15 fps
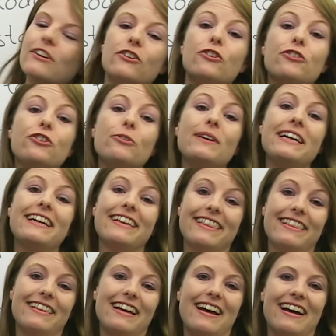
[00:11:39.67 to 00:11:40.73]
you're doing it
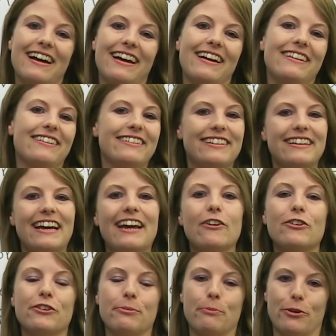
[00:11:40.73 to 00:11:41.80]
today
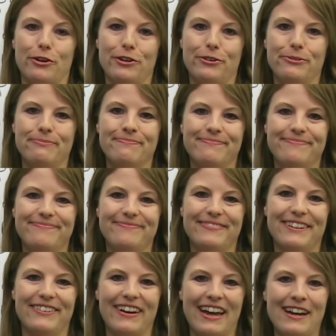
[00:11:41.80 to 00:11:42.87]
or tomorrow,
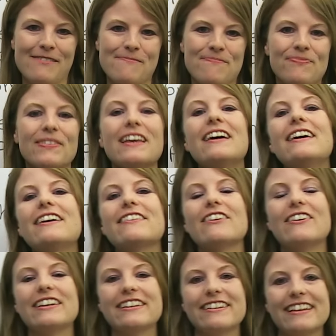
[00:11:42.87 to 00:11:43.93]
okay?
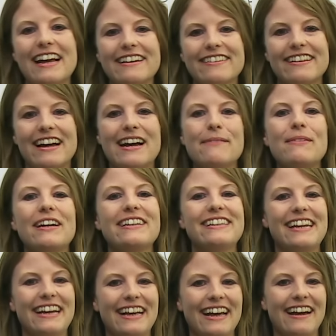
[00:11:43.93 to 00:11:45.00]
So until next time,
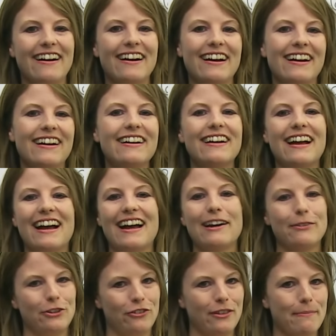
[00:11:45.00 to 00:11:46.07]
take care.
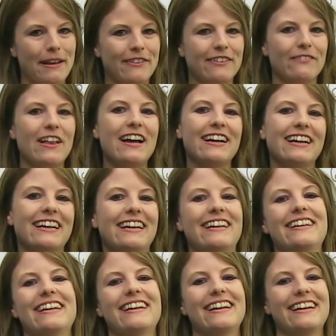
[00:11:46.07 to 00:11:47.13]
I wish you the best of luck
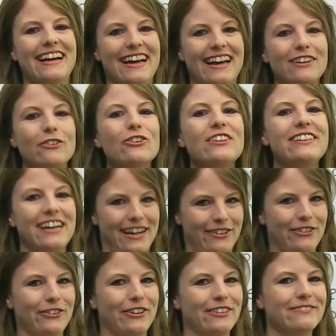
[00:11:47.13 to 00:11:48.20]
and good day,
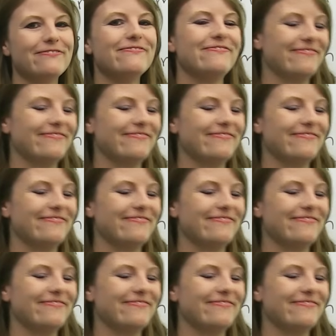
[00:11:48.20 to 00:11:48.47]
sir.